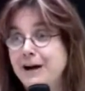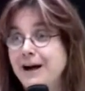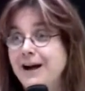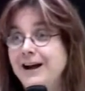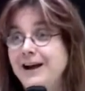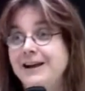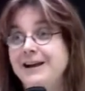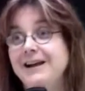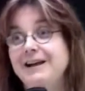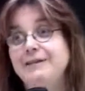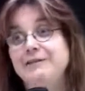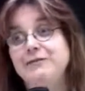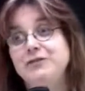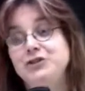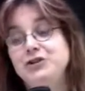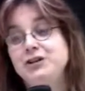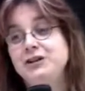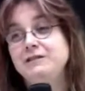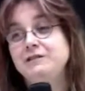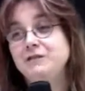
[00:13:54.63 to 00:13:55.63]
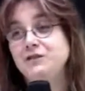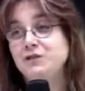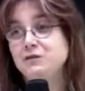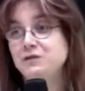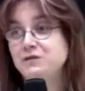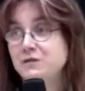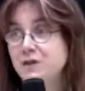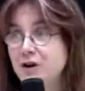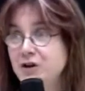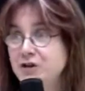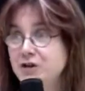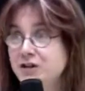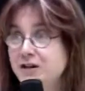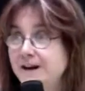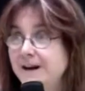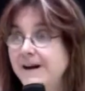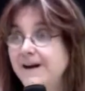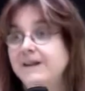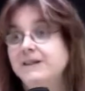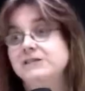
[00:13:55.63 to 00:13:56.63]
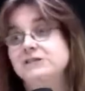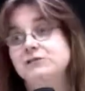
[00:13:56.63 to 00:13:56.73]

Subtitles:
And she was French Canadian,